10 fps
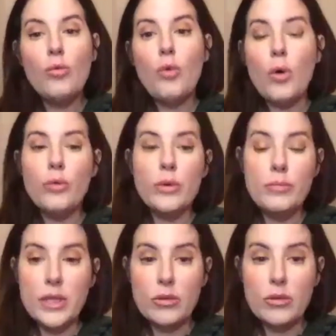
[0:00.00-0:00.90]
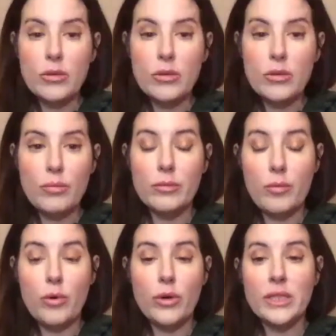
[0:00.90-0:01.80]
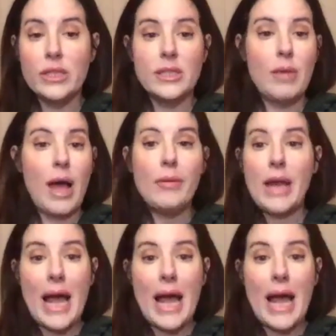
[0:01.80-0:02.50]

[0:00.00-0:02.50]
What would be the reporting system?